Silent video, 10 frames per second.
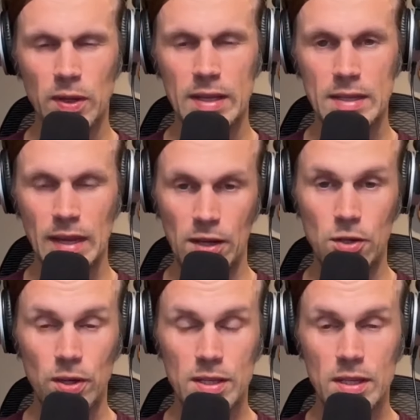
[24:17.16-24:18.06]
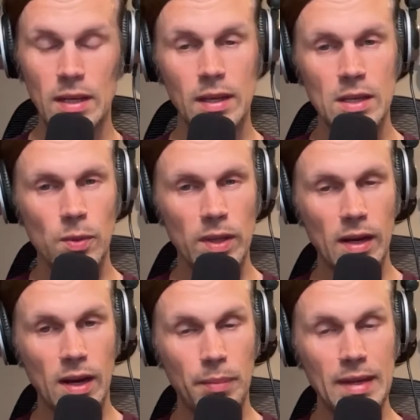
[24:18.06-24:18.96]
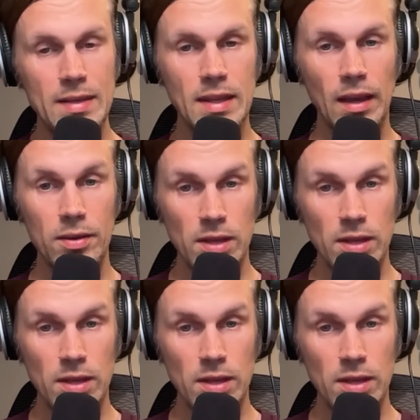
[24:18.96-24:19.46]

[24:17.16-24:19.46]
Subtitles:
gets dangerous is when that company scales